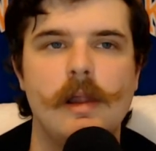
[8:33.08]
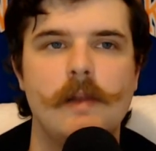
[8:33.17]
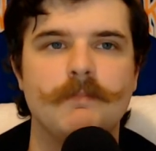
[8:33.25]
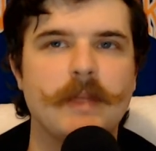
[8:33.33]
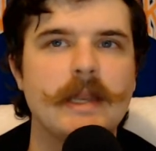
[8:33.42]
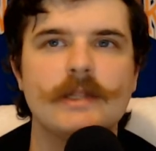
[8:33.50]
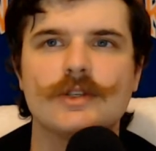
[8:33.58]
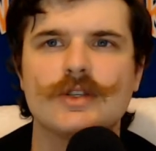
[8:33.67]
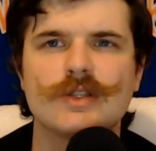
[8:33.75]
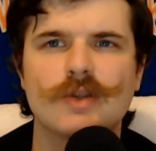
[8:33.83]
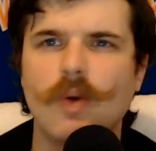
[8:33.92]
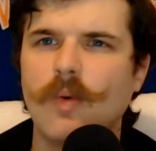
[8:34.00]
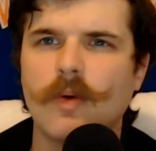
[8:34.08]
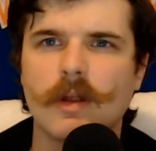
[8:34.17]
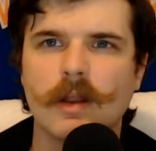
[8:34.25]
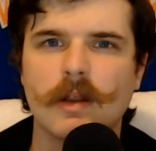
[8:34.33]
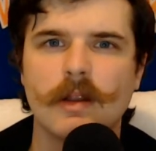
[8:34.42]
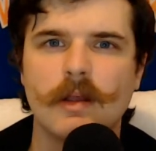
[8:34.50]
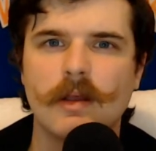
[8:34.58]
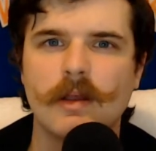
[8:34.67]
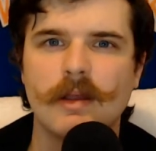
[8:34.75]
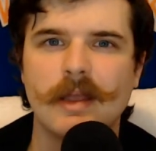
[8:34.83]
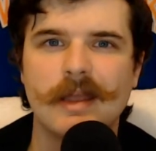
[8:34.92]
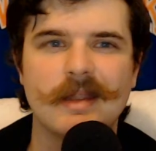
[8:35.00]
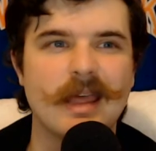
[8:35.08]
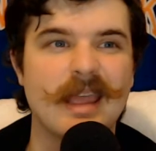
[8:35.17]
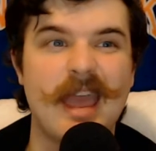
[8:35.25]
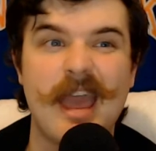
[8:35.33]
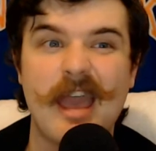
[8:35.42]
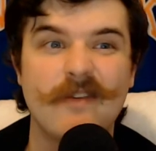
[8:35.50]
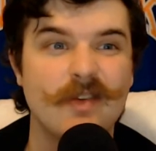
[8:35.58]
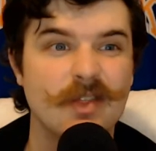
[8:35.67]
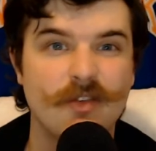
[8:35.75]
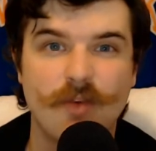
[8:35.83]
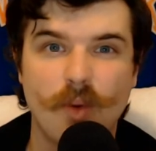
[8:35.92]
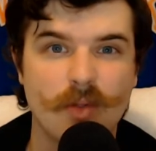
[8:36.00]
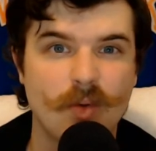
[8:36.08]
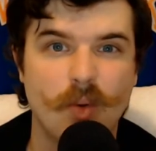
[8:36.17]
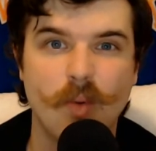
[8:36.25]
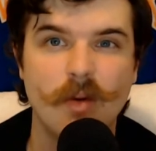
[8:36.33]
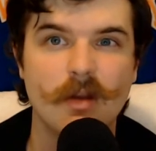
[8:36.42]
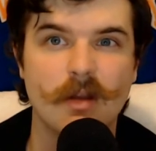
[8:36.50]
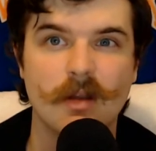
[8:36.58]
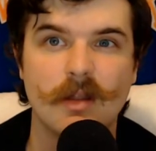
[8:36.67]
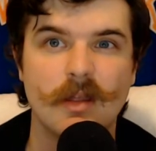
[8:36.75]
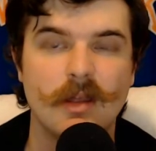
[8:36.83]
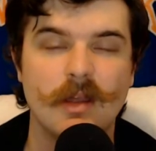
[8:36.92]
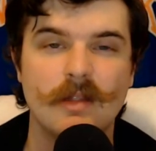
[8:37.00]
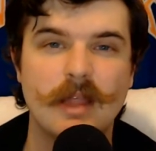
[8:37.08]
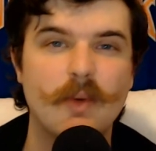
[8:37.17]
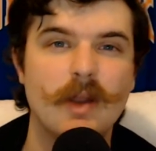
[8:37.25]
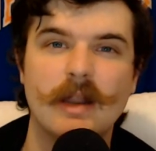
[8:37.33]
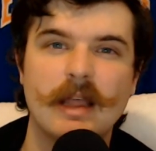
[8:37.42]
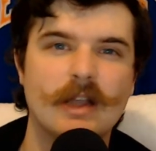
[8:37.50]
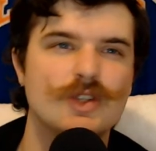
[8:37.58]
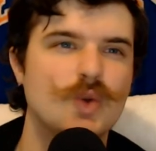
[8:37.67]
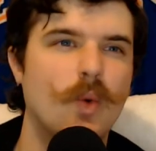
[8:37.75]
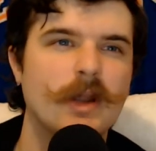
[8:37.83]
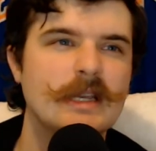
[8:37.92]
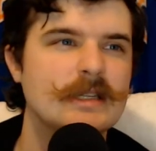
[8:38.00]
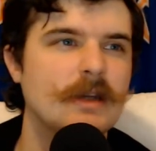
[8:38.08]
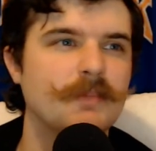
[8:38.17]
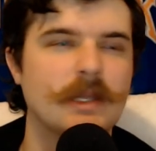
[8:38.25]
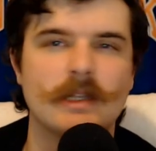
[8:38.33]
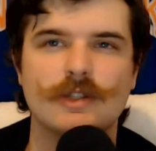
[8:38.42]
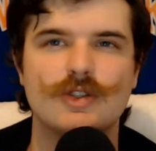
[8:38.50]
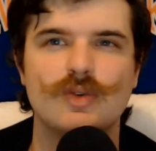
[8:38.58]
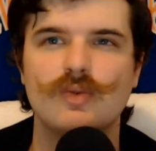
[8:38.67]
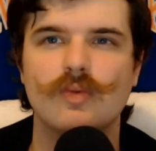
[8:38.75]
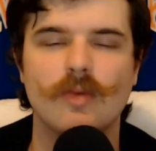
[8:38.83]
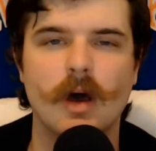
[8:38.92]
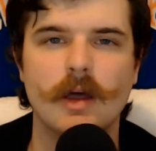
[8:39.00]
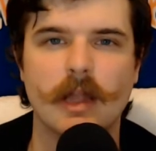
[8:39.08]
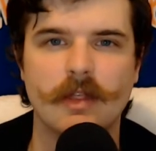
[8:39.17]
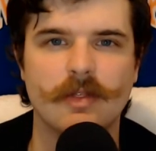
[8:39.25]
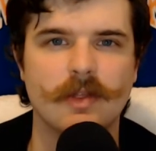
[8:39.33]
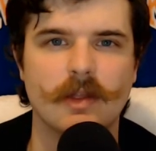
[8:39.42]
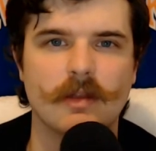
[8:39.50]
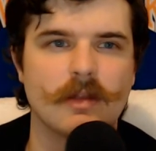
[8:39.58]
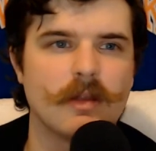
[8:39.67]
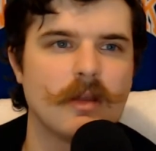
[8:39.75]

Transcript: they didn't score in like half of the fourth quarter. They went on like a 20-something to 2 run, I think.